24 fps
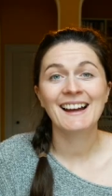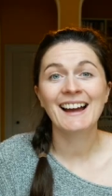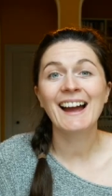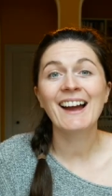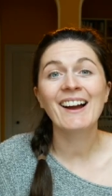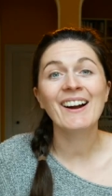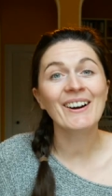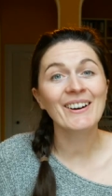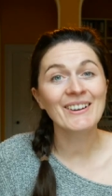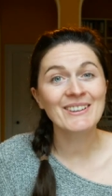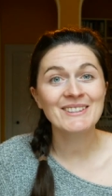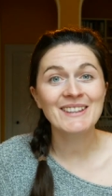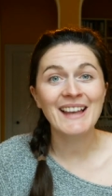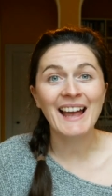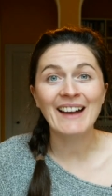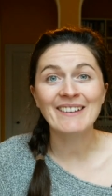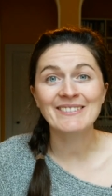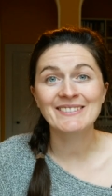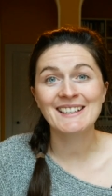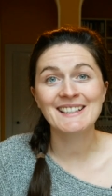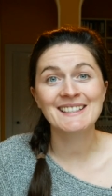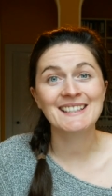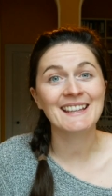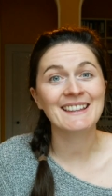I also
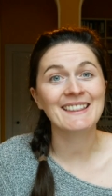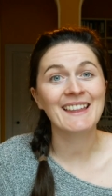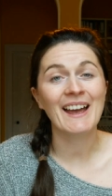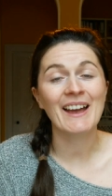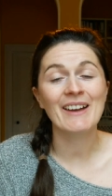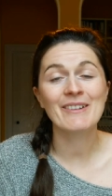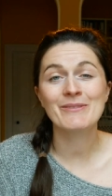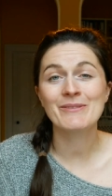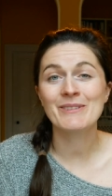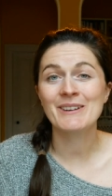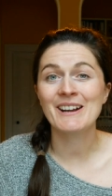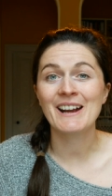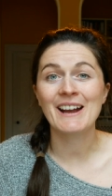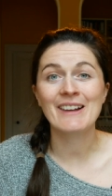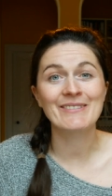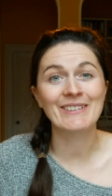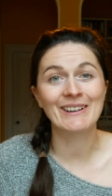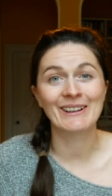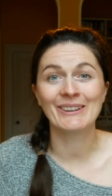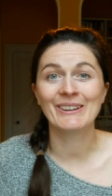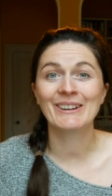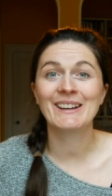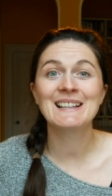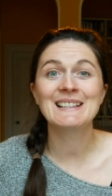have to say that if we are
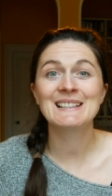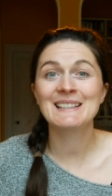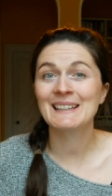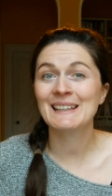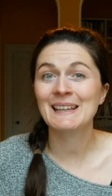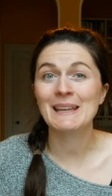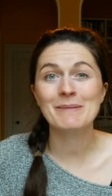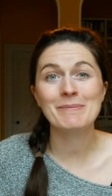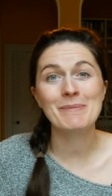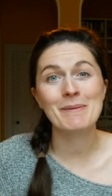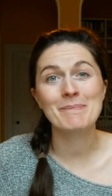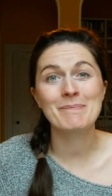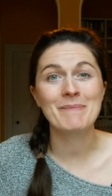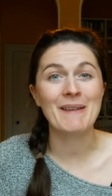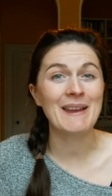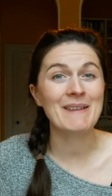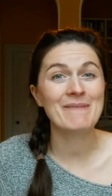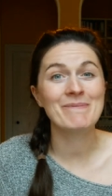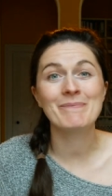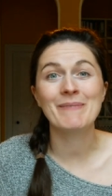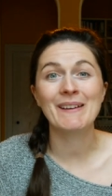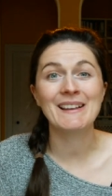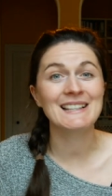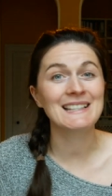ever looking to keep
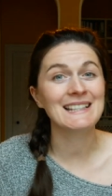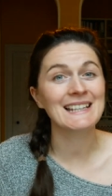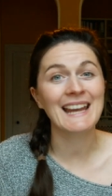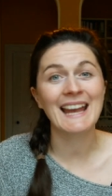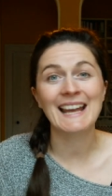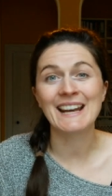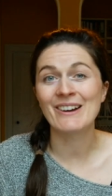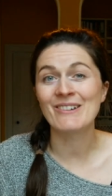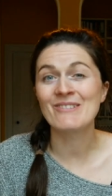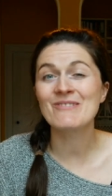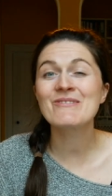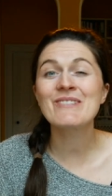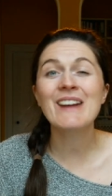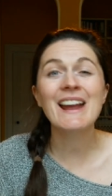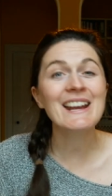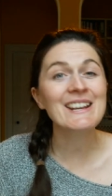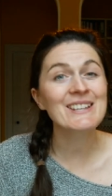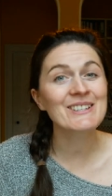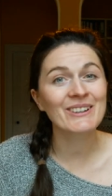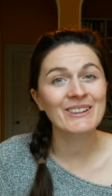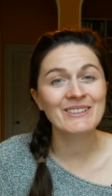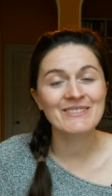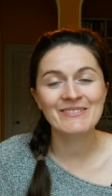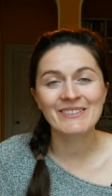Ben busy in a
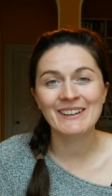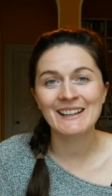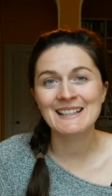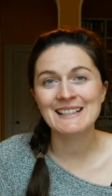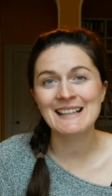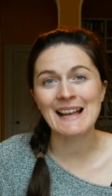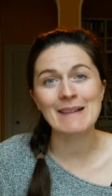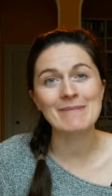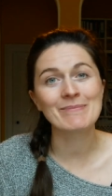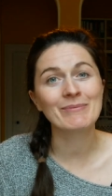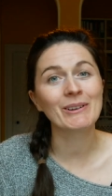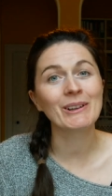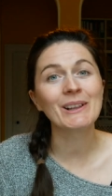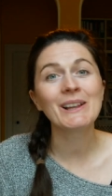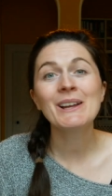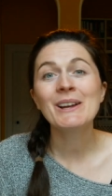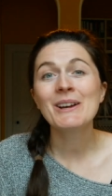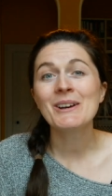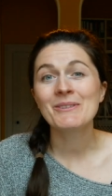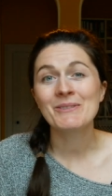restaurant for example,